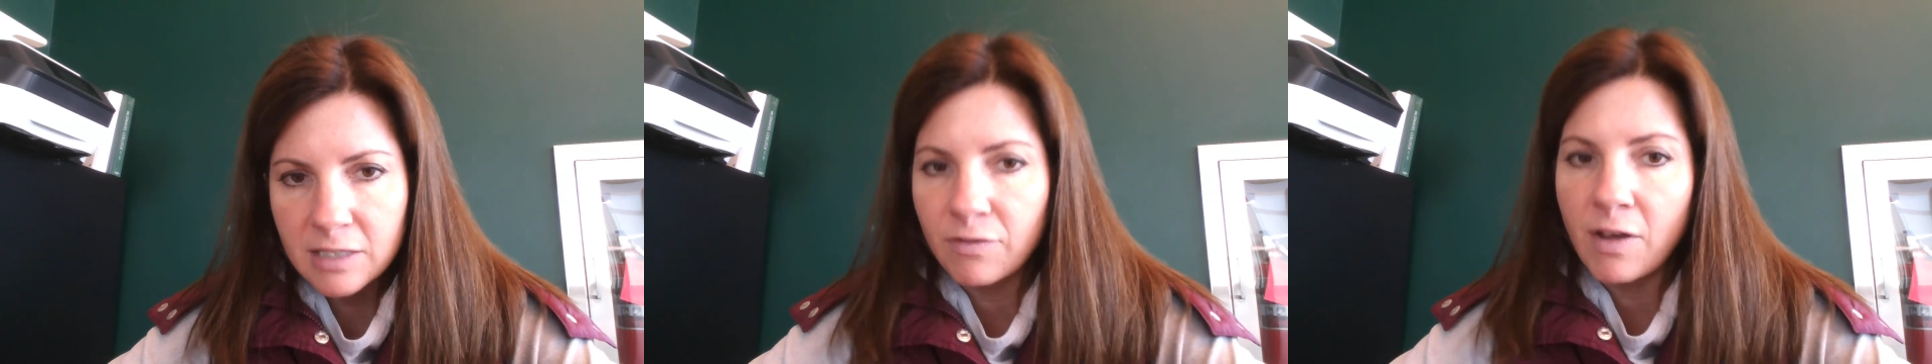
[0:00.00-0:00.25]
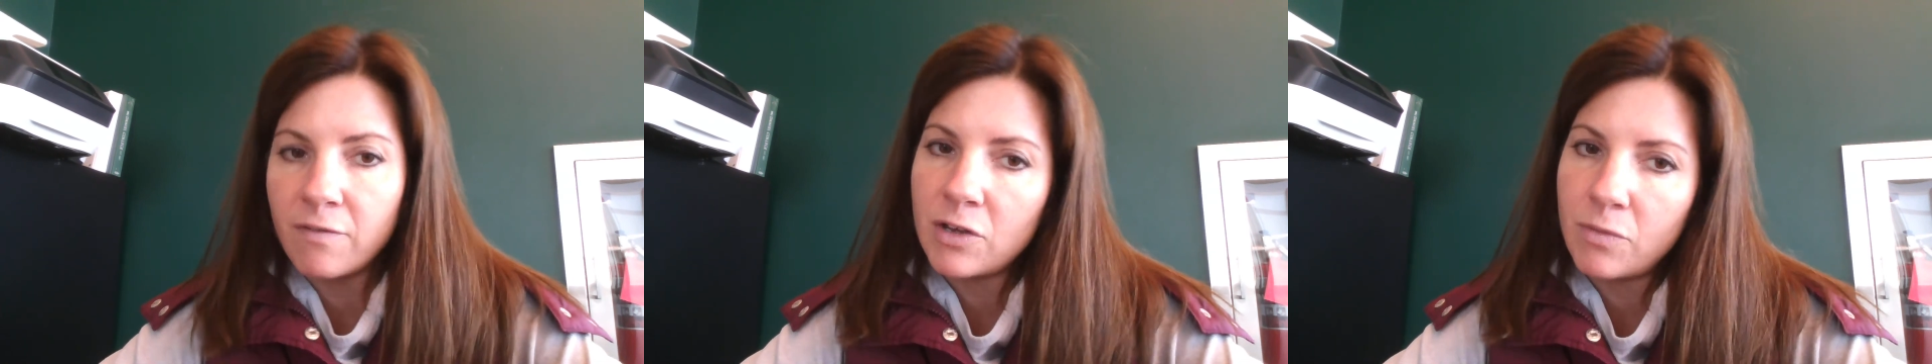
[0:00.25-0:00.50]
If
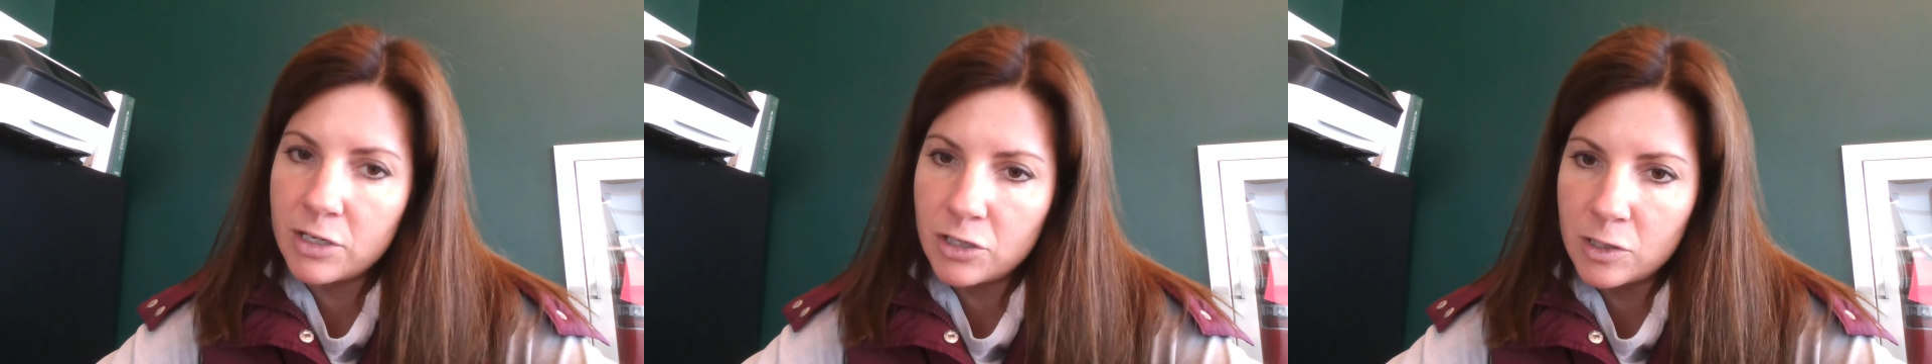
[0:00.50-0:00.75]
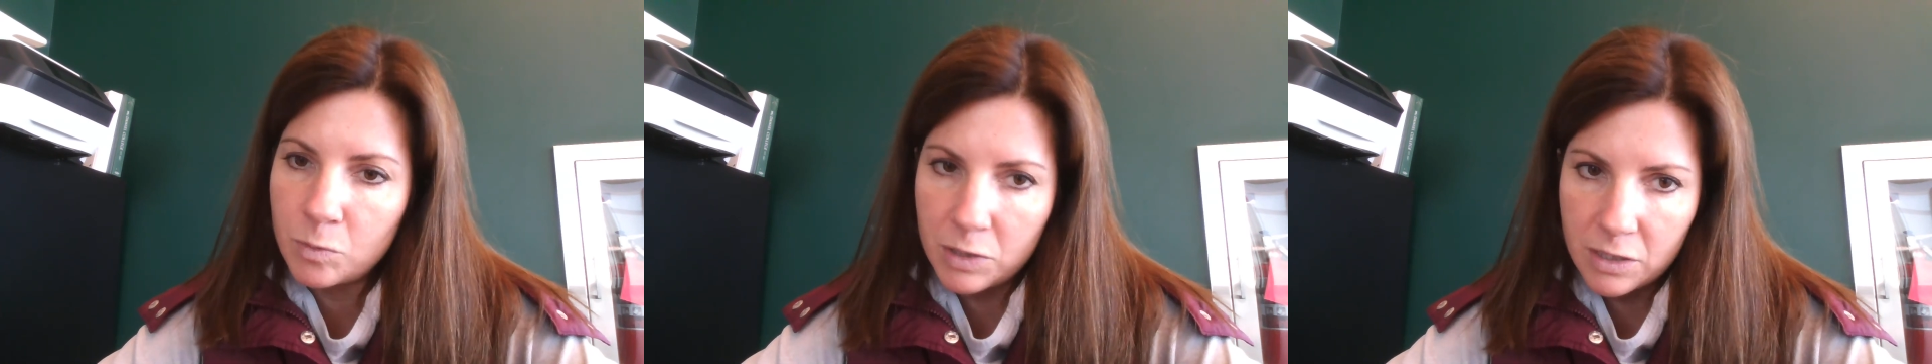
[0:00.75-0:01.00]
you have any
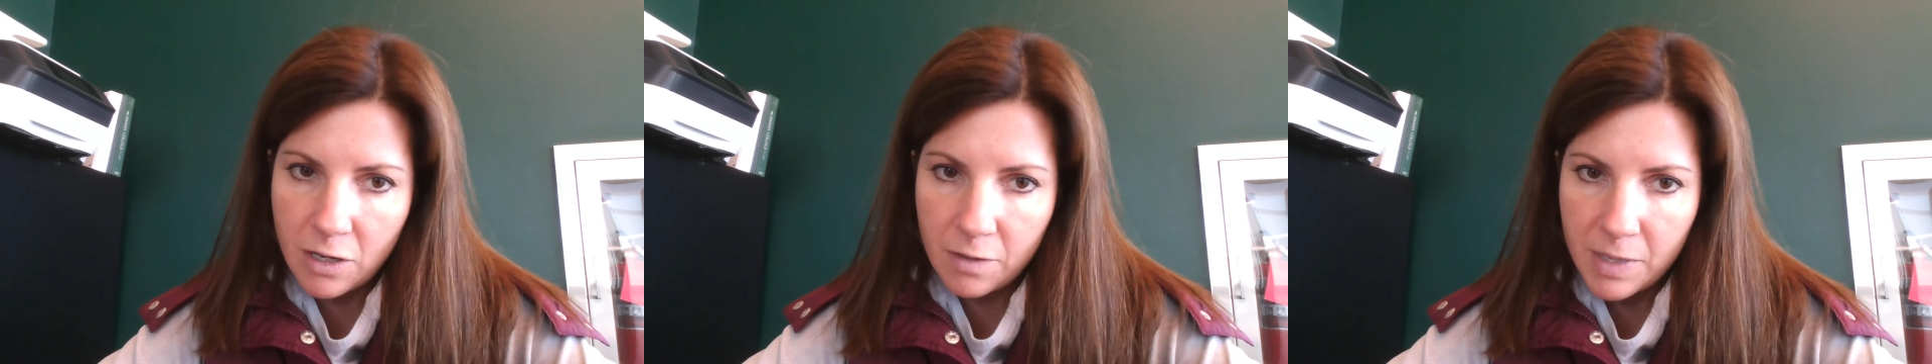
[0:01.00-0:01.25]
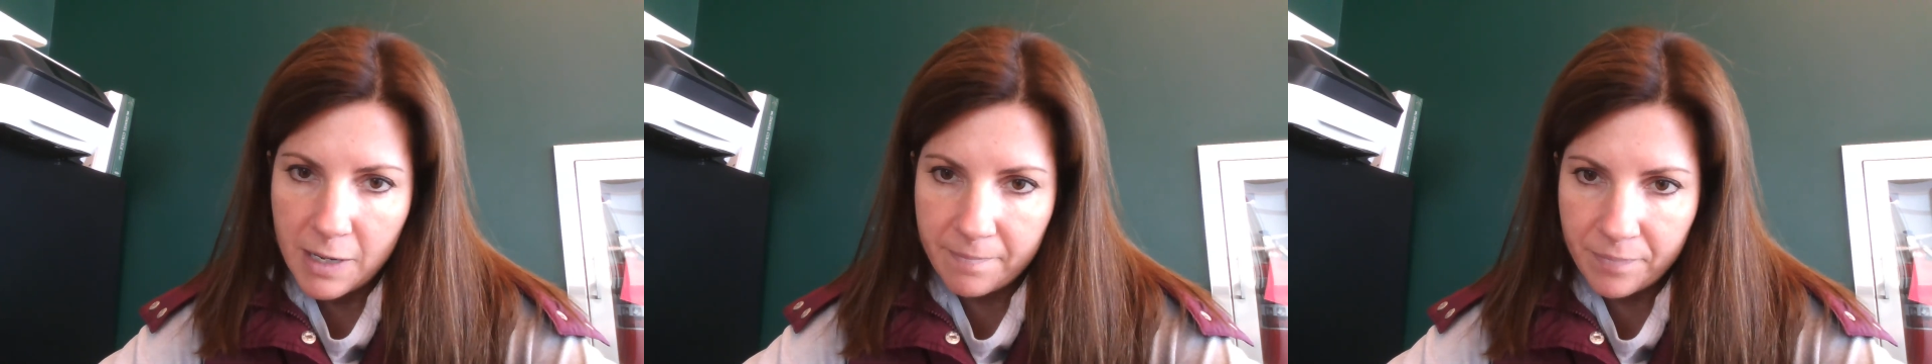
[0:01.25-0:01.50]
questions, please call
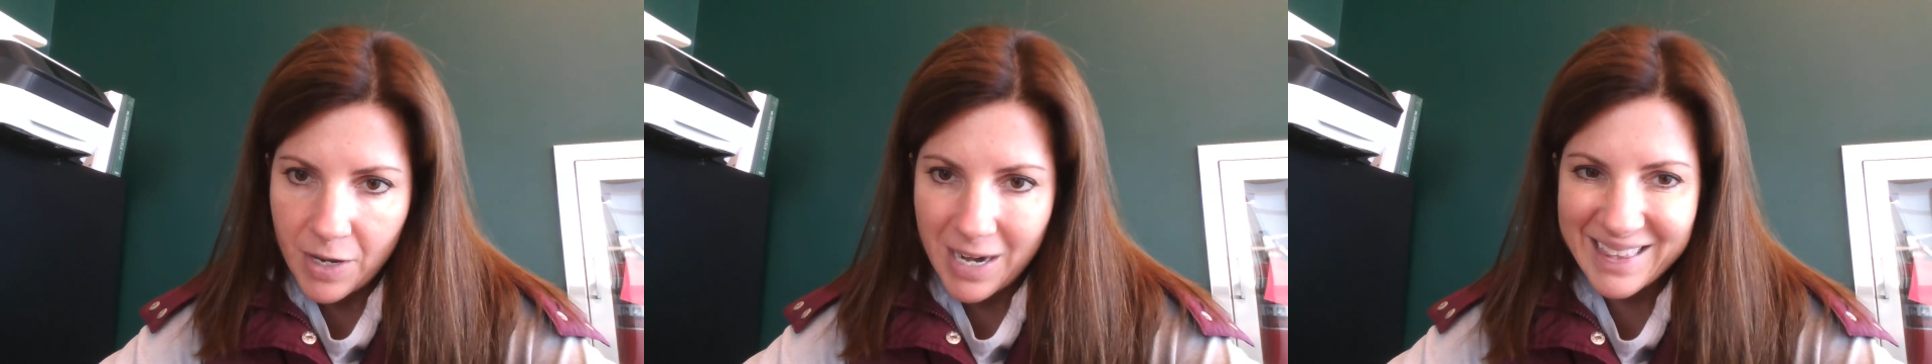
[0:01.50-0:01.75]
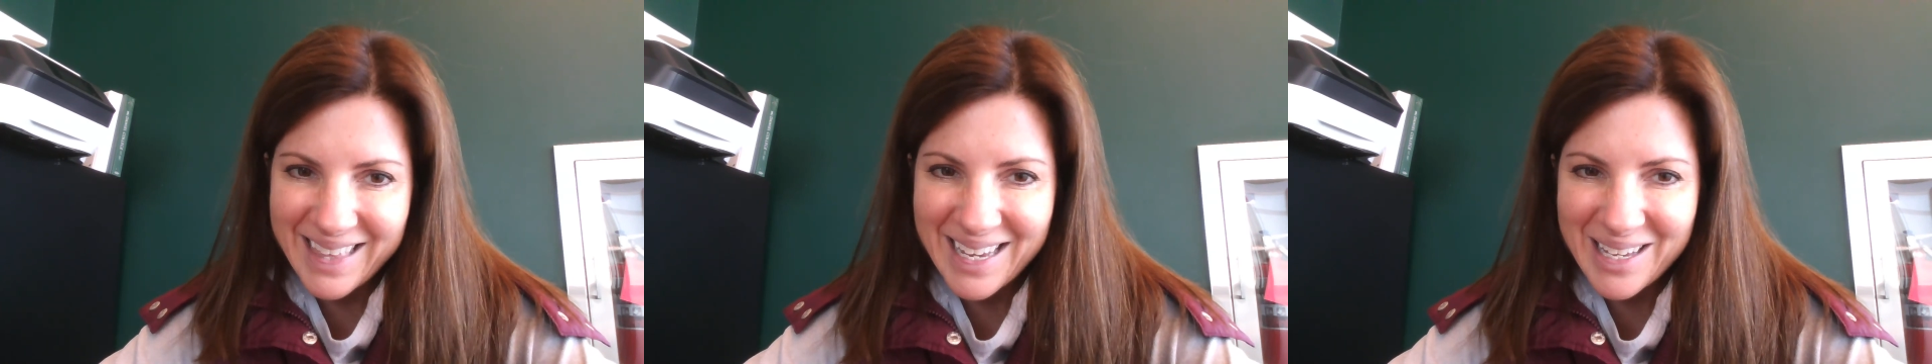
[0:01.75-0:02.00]
me. All
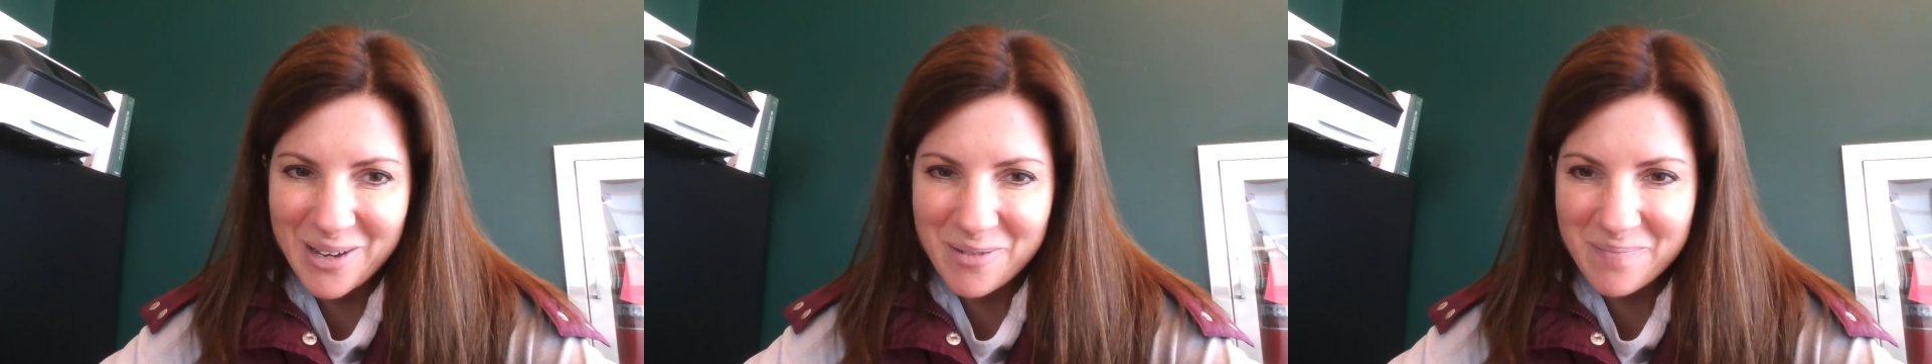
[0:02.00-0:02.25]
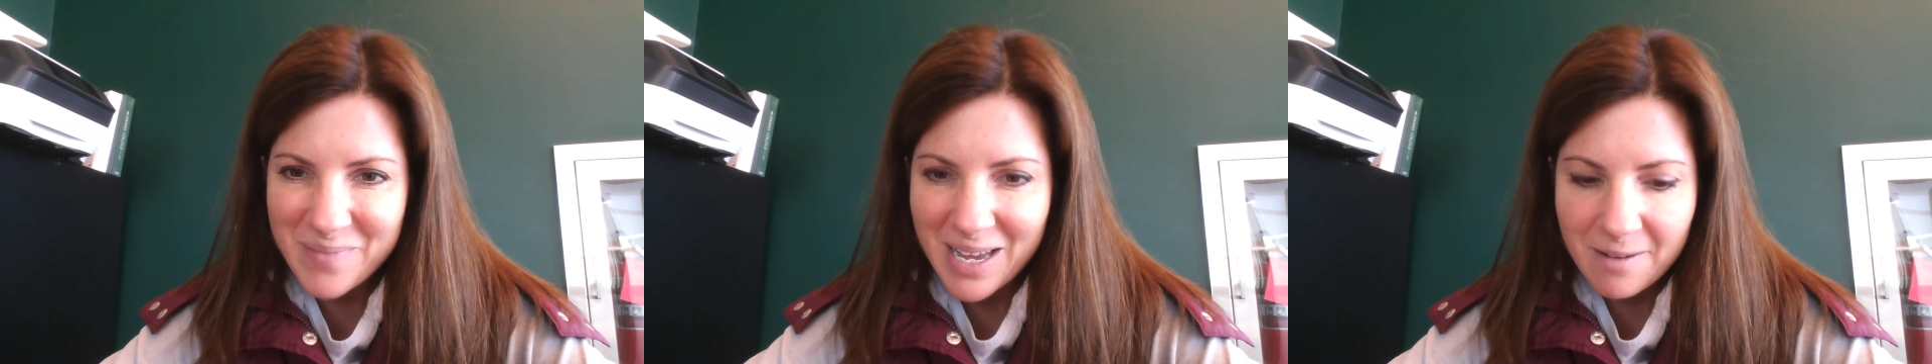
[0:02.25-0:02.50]
right, thank
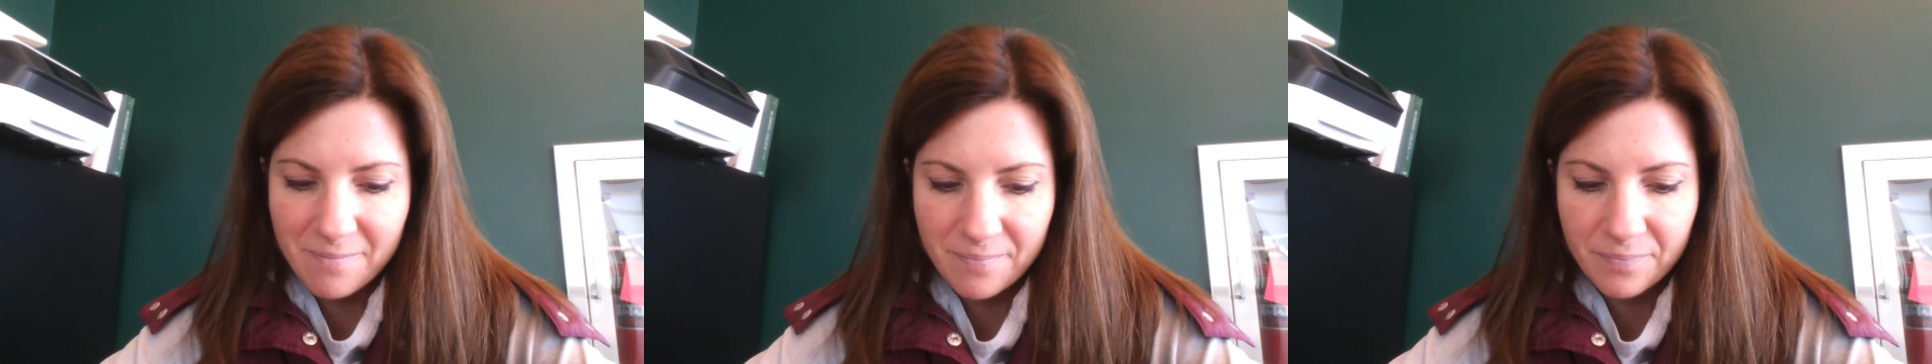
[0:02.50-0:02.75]
you. Bye.